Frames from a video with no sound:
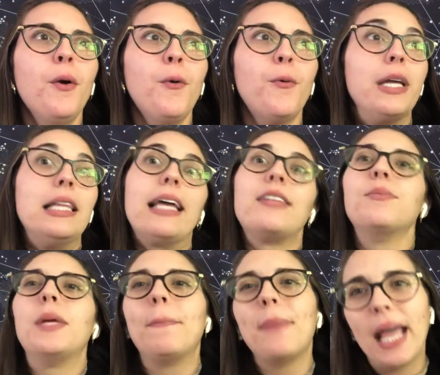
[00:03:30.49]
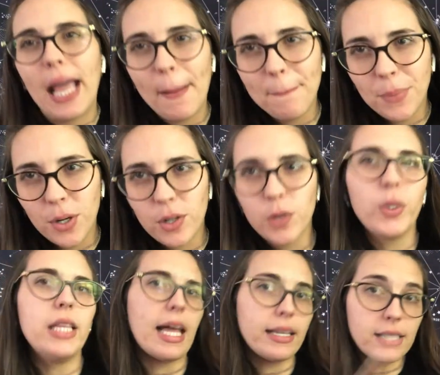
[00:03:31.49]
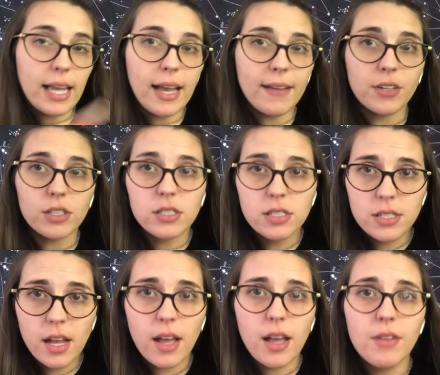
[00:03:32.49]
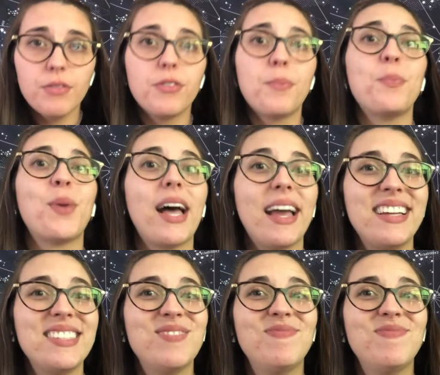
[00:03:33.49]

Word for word: we like to be pampered, we like to have our stuff, but